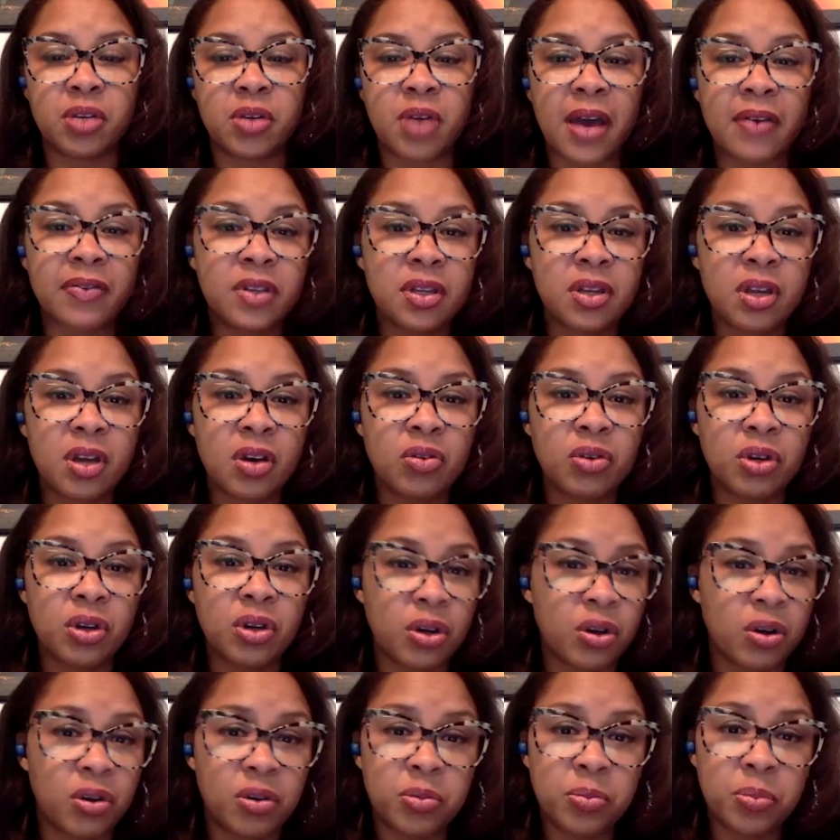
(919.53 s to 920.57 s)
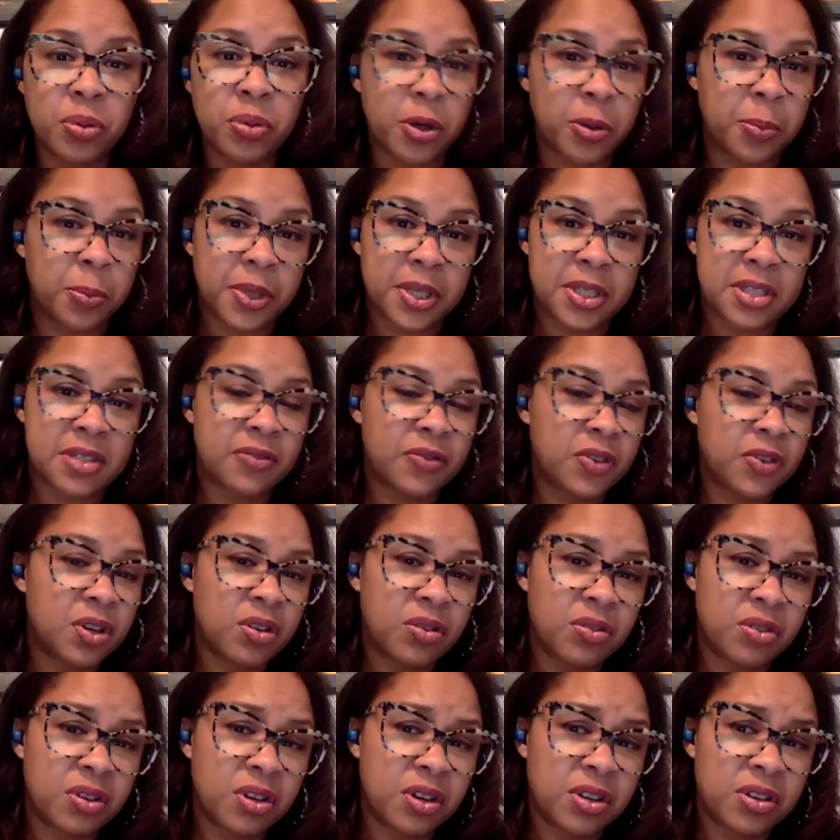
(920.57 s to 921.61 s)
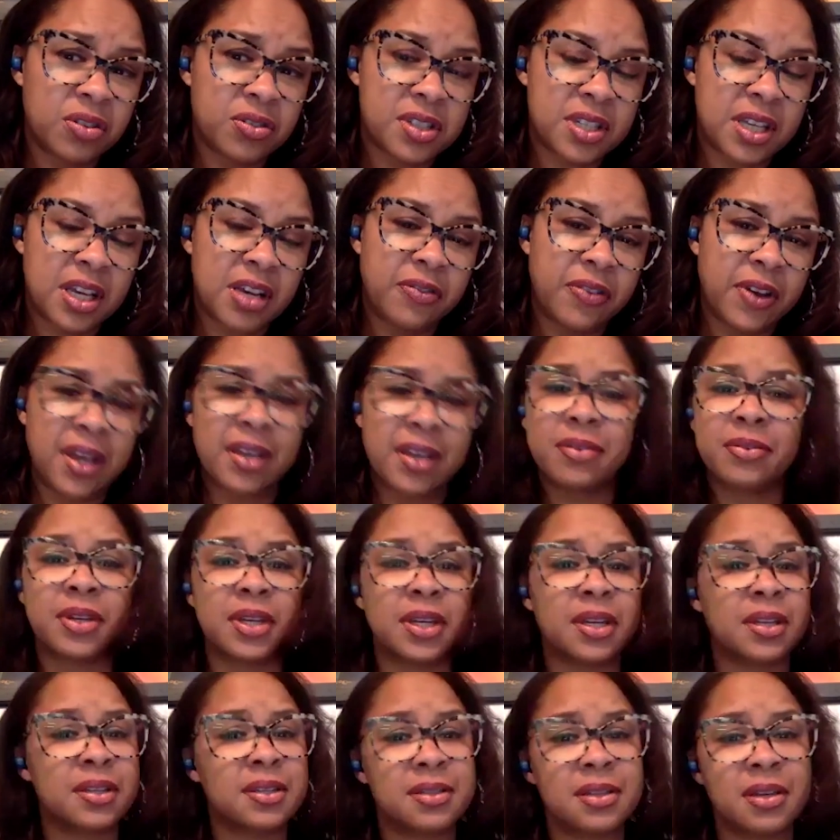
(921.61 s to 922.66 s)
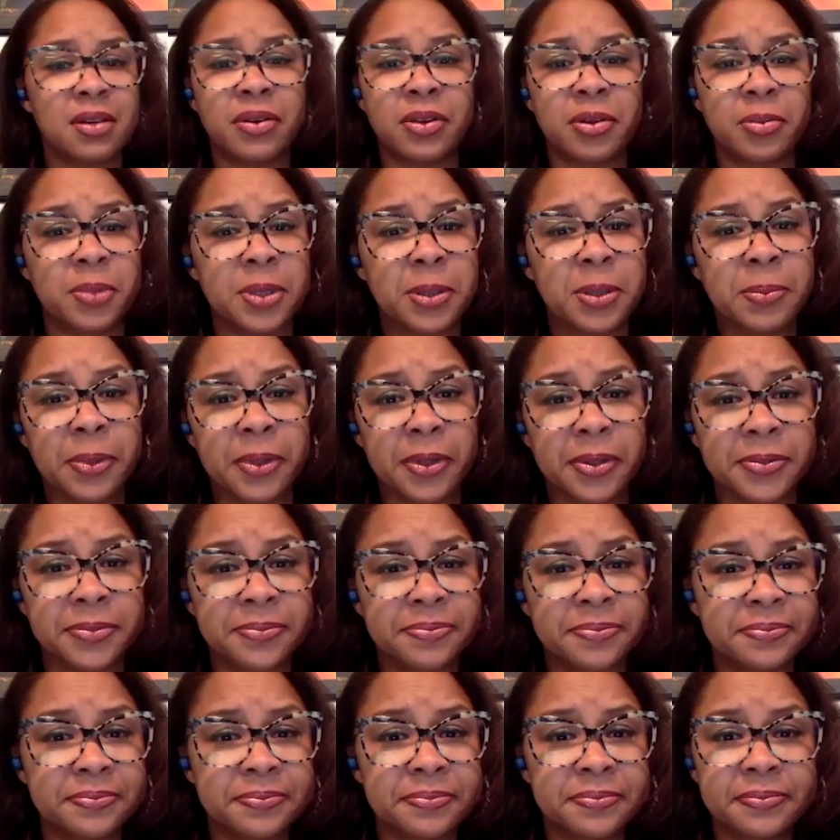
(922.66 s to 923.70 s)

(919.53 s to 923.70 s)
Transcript: You have to know your own purpose. If you don't know yourself, how are you going to get to know other people?